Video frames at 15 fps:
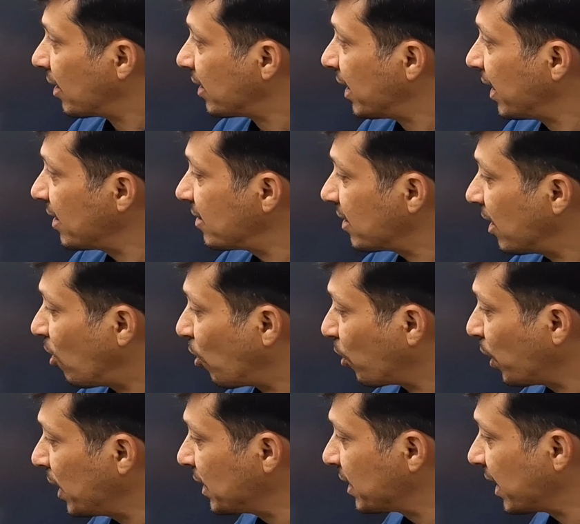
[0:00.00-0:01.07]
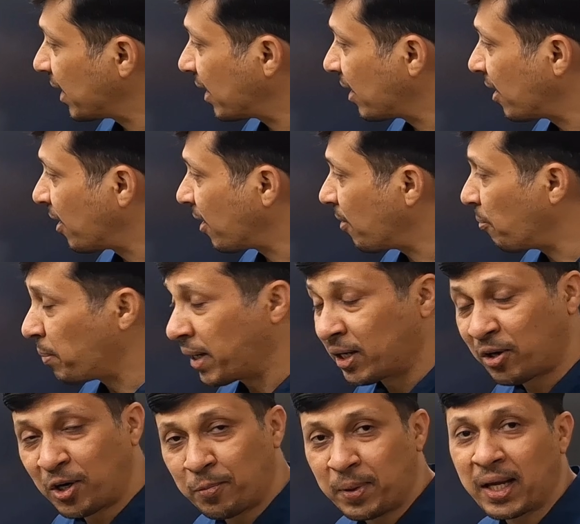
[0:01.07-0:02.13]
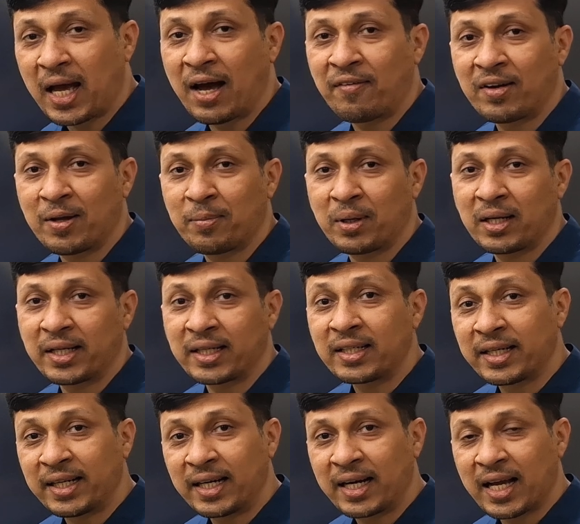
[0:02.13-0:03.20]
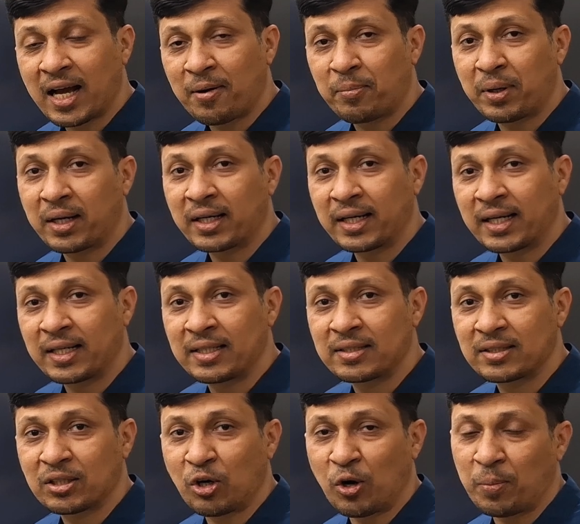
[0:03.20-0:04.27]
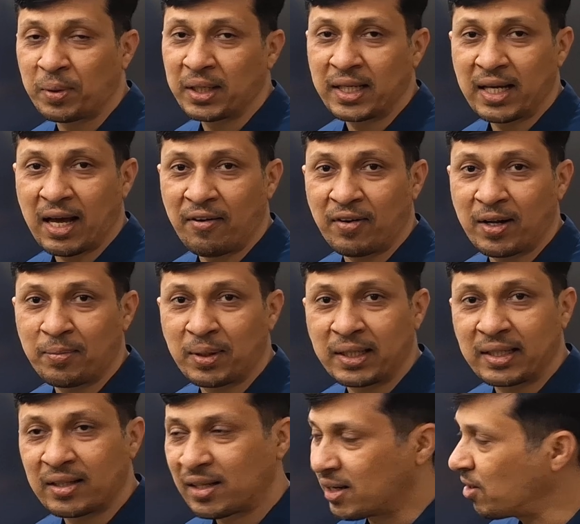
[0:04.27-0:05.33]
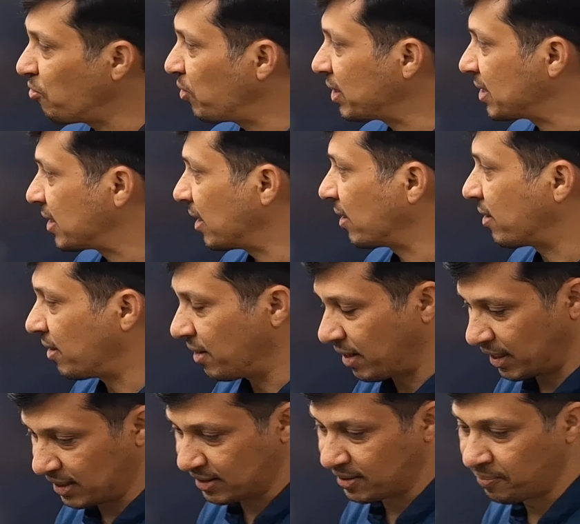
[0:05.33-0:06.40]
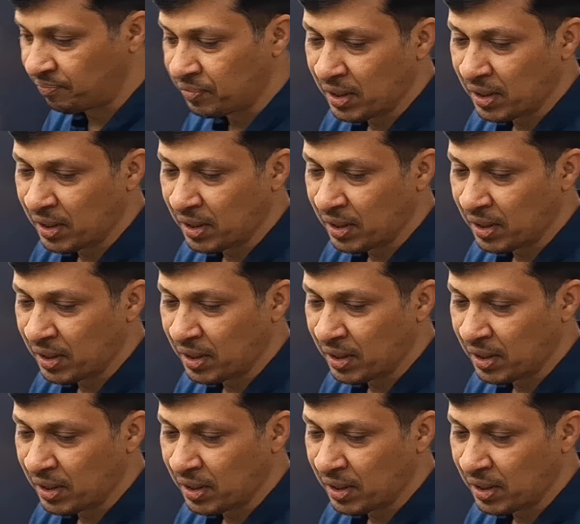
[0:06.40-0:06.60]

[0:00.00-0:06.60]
This auto injector may not be available in India, but it is commonly available in the Western countries.